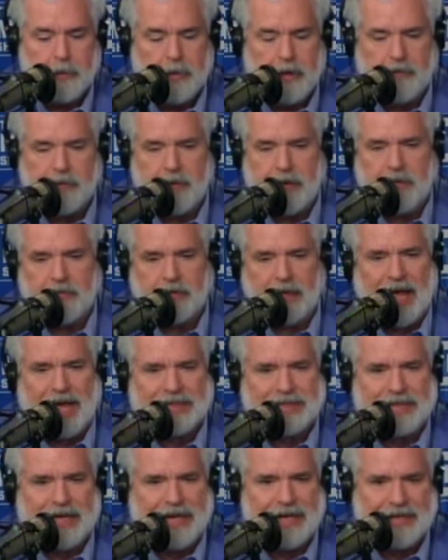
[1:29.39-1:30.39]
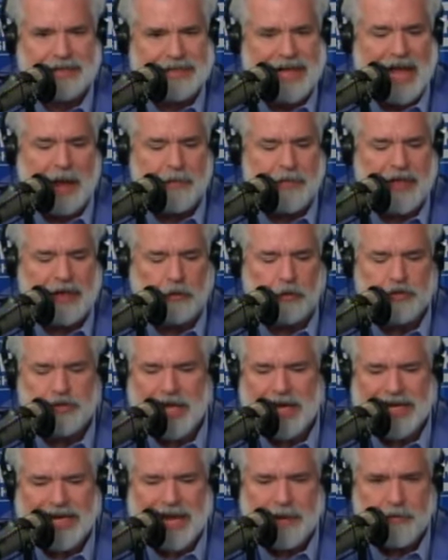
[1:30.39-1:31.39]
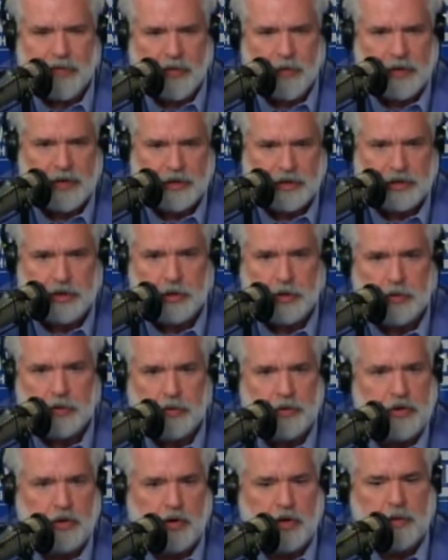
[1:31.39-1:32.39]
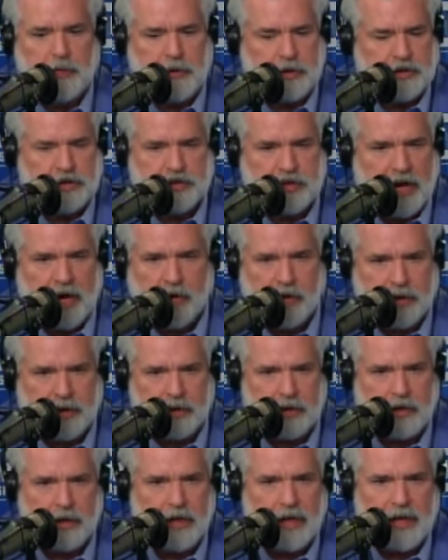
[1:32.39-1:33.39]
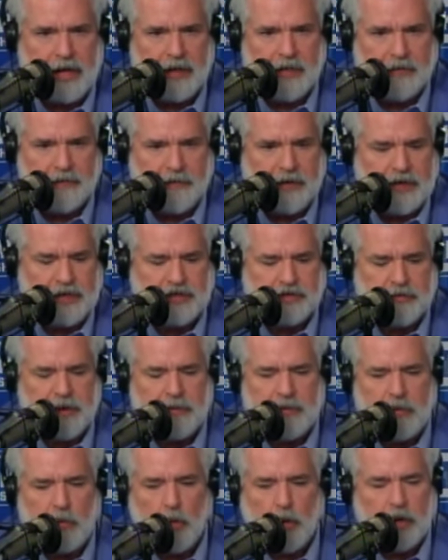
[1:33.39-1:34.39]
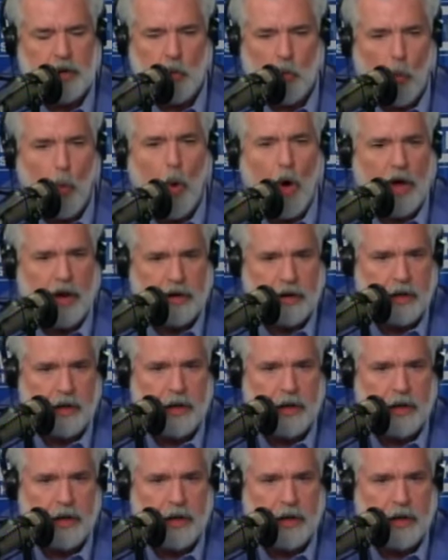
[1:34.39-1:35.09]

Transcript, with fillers: If if last night doesn't happen, they lose that game three two. You could be staring in the face of maybe winning one